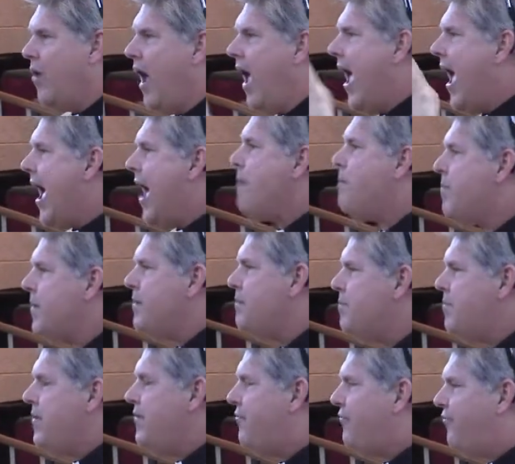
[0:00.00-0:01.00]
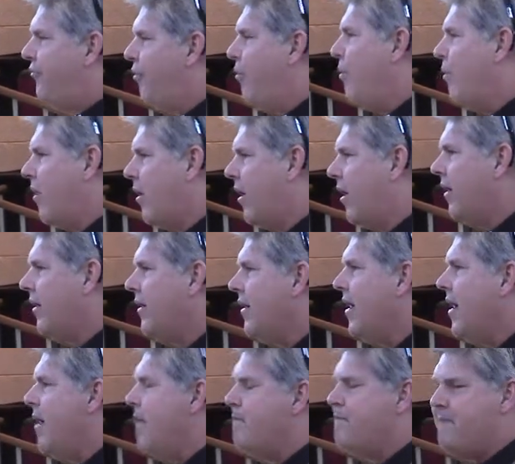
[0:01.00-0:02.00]
happened before
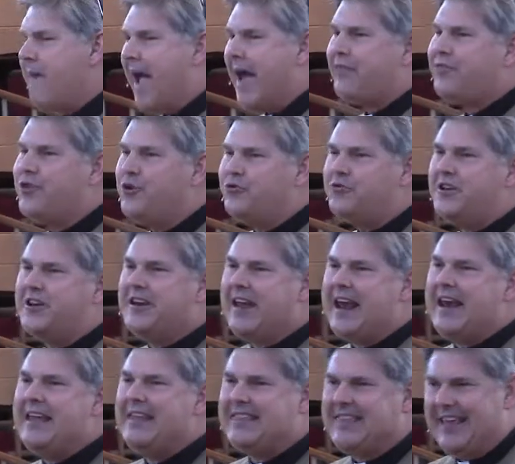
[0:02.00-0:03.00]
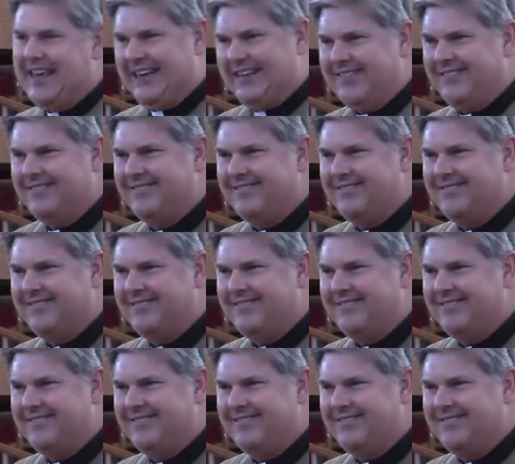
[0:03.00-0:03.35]
Matthew did anything.